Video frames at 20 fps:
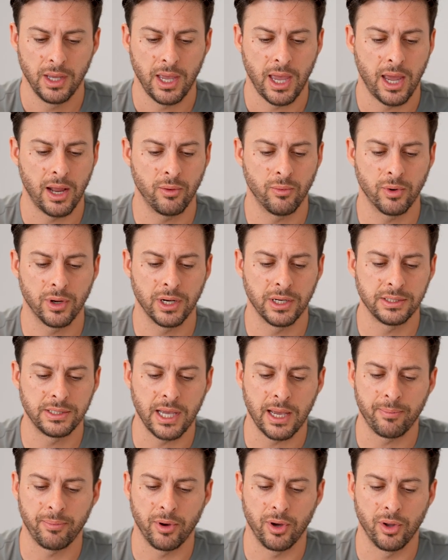and we're gonna
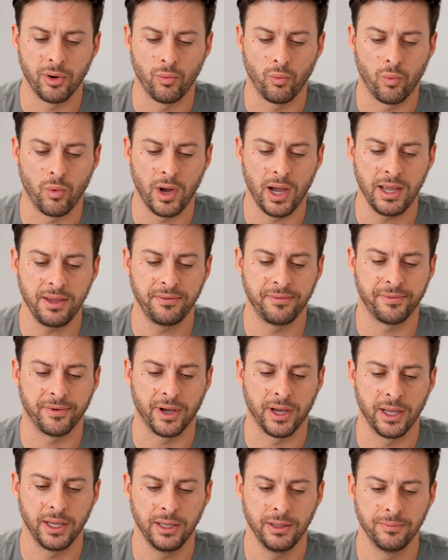tap on
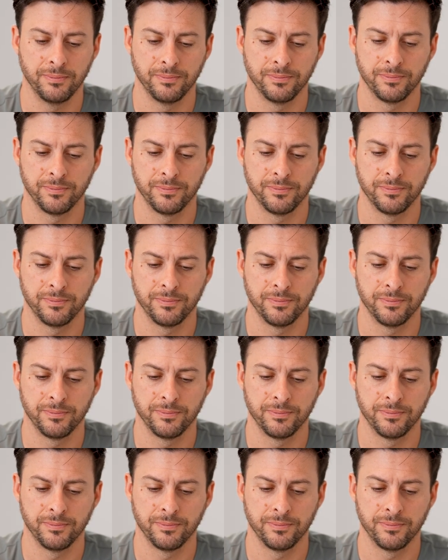Wi-Fi,